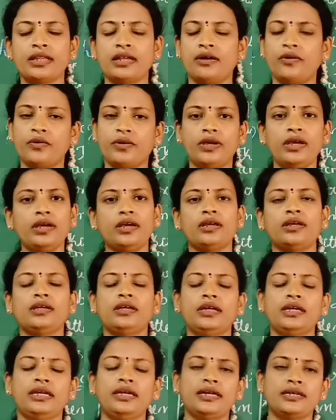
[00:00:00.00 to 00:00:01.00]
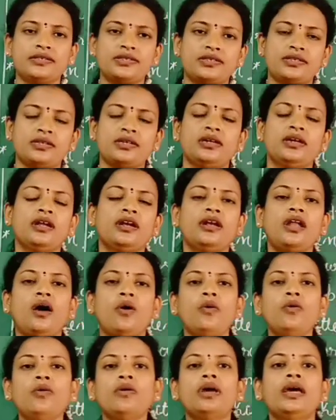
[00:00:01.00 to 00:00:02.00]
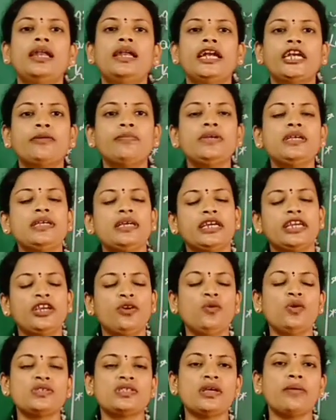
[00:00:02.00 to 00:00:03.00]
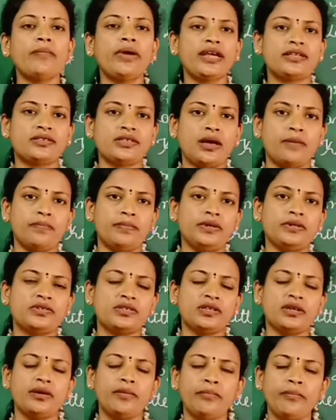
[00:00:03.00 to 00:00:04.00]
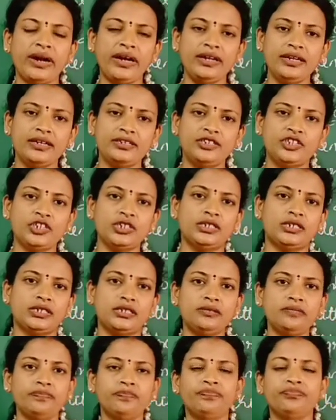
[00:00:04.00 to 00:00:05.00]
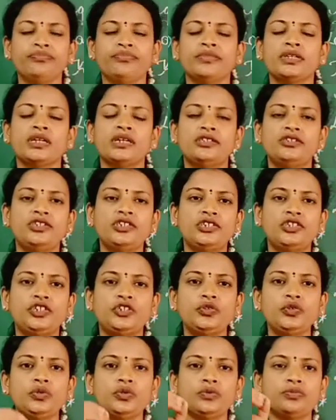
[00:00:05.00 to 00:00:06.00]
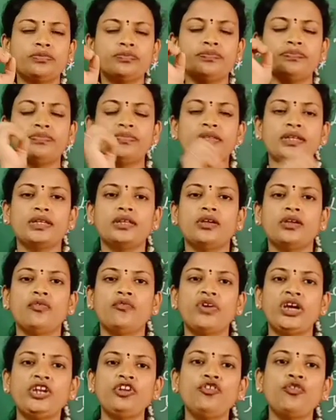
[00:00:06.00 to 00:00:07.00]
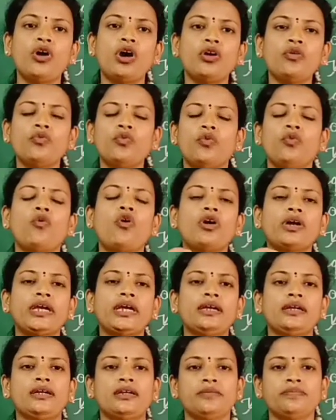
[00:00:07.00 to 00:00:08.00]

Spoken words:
Okay, yes. Now let me give some examples. My dear children, just to when you are walking,